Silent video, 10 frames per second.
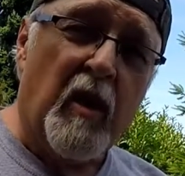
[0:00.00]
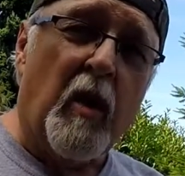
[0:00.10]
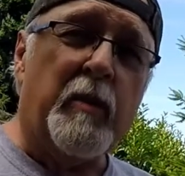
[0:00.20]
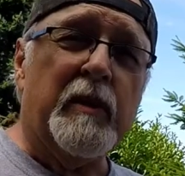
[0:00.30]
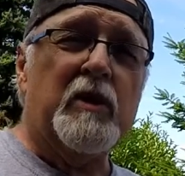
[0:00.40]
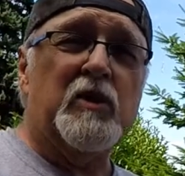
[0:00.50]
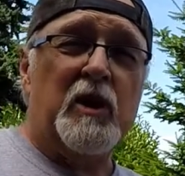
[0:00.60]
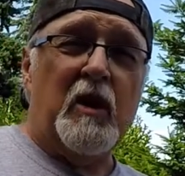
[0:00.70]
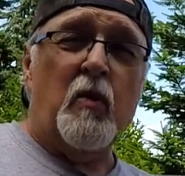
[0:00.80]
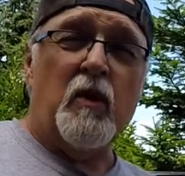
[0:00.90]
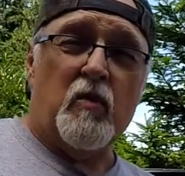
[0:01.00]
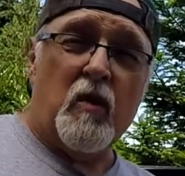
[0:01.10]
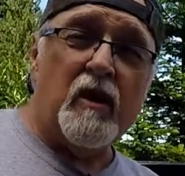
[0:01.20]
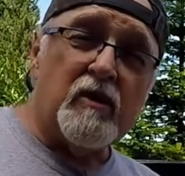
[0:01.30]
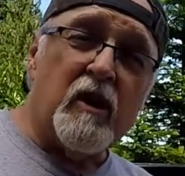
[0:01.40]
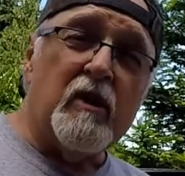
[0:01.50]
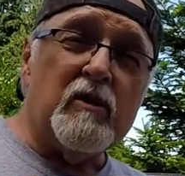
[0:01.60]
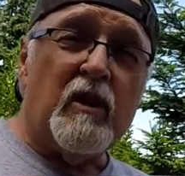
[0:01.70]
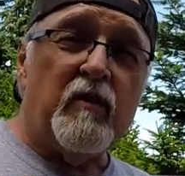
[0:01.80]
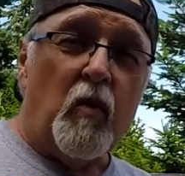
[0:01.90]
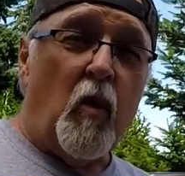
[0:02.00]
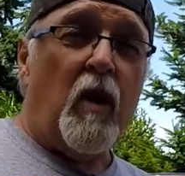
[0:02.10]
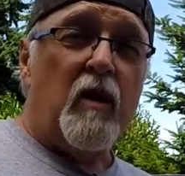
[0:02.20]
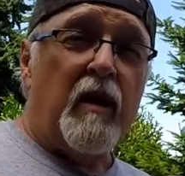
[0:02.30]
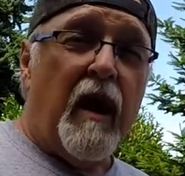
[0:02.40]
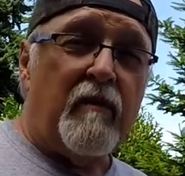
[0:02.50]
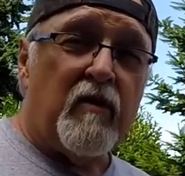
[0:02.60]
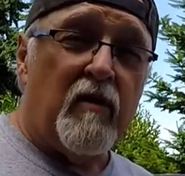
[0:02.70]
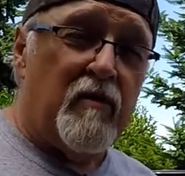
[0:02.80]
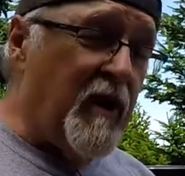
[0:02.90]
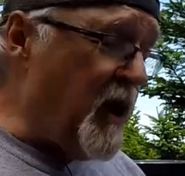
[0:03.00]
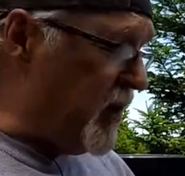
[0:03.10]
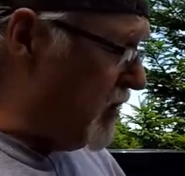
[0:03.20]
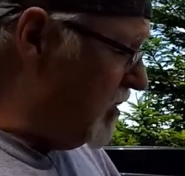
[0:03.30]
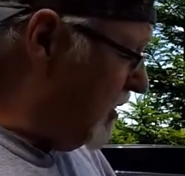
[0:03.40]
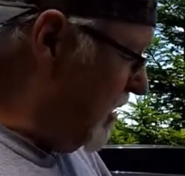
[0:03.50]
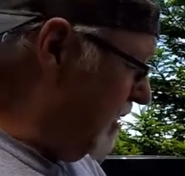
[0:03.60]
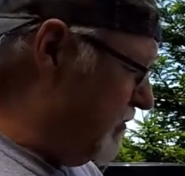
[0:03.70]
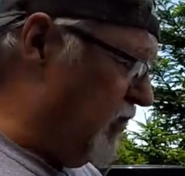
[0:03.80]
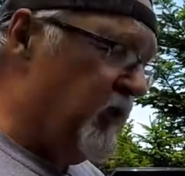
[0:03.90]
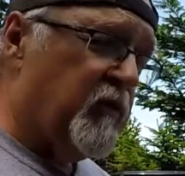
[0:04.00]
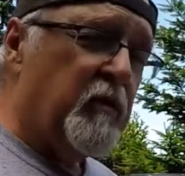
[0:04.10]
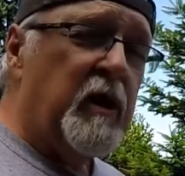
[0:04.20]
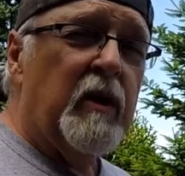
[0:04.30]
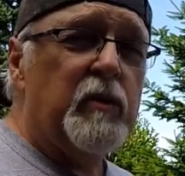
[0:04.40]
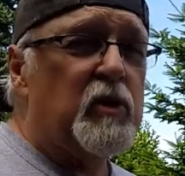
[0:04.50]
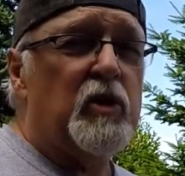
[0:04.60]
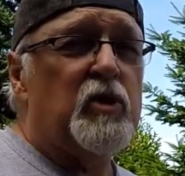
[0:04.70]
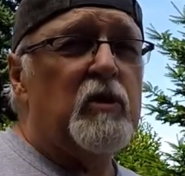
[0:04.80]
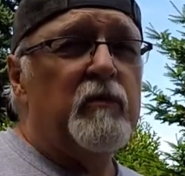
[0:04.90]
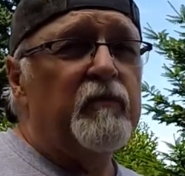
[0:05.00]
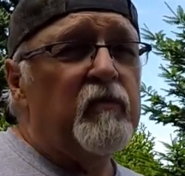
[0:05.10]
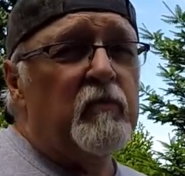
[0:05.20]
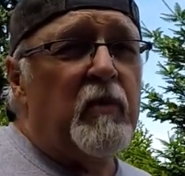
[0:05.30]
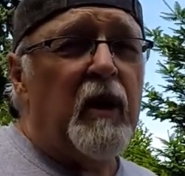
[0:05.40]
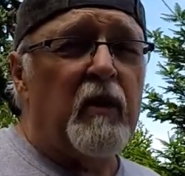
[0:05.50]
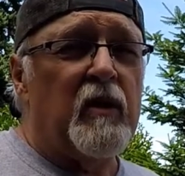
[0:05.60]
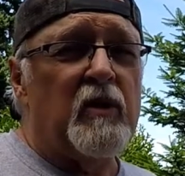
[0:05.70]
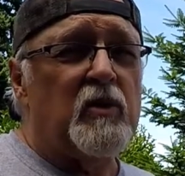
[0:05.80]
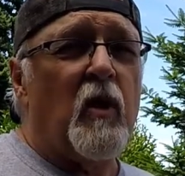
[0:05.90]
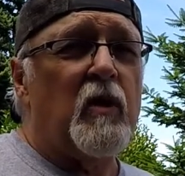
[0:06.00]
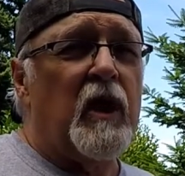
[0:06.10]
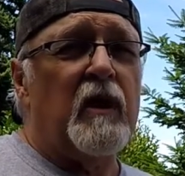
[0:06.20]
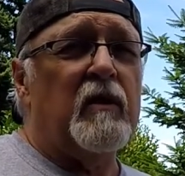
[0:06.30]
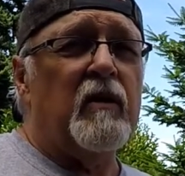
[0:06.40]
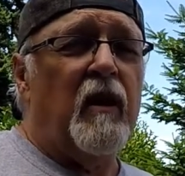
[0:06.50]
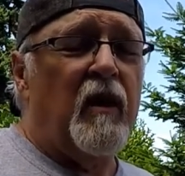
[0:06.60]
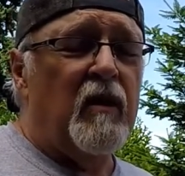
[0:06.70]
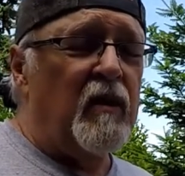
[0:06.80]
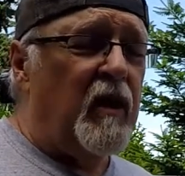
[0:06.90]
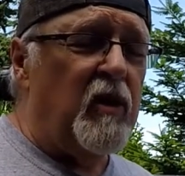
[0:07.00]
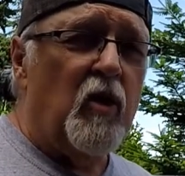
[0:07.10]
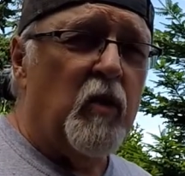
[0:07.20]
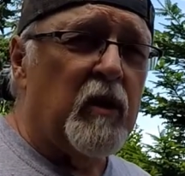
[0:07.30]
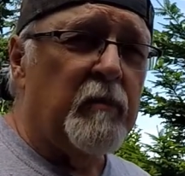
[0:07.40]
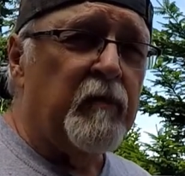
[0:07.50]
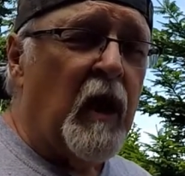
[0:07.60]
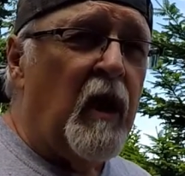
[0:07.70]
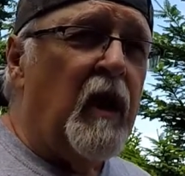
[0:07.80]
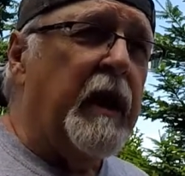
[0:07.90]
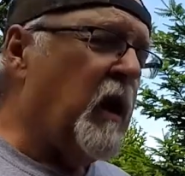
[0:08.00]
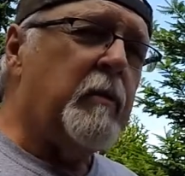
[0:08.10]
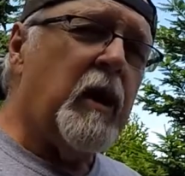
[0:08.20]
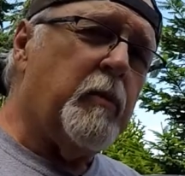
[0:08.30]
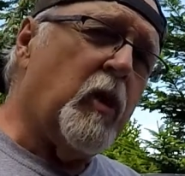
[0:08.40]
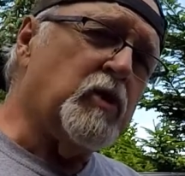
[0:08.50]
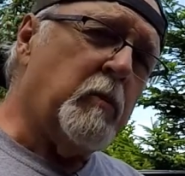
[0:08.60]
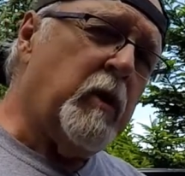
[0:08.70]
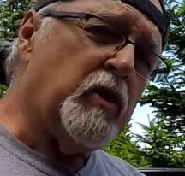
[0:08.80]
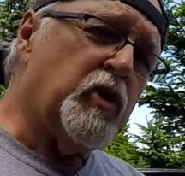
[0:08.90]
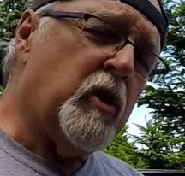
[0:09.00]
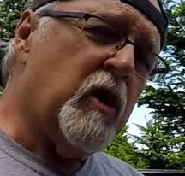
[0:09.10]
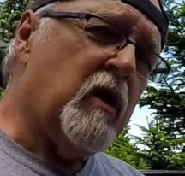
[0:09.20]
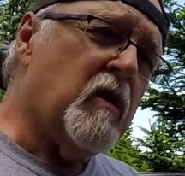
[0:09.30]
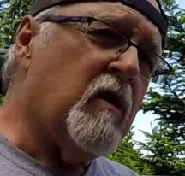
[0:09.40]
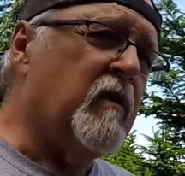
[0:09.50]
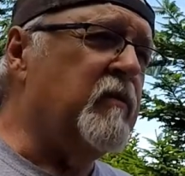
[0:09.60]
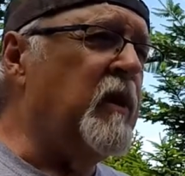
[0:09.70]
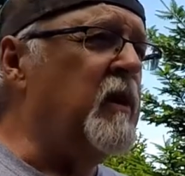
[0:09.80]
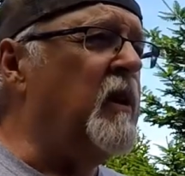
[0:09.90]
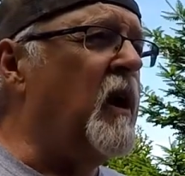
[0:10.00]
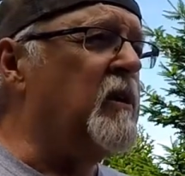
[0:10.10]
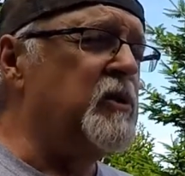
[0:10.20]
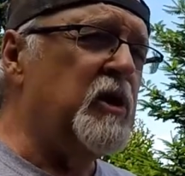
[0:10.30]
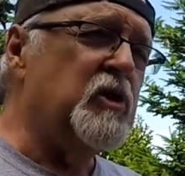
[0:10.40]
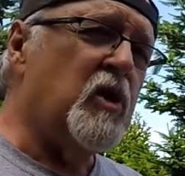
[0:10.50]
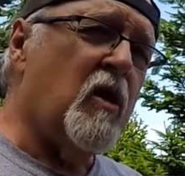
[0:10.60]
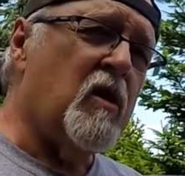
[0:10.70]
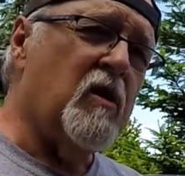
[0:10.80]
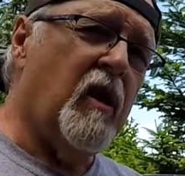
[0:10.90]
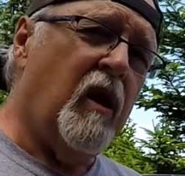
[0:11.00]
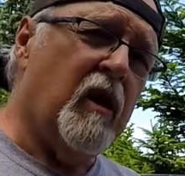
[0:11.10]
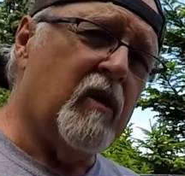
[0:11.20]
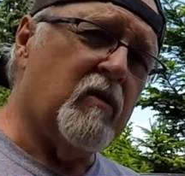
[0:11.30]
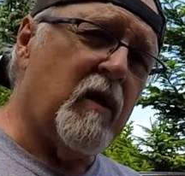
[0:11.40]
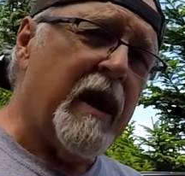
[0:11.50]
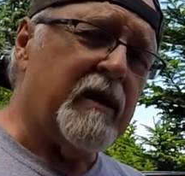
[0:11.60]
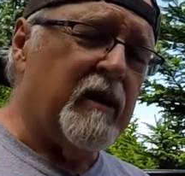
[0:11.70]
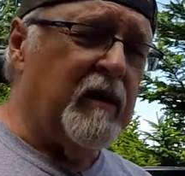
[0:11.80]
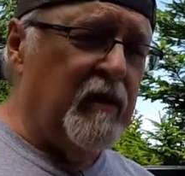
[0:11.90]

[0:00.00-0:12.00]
it open to see where the rust is if you want after the fact. For me, it was just better to just go get it a new one. I'm going to post a picture here of the Seastar Rack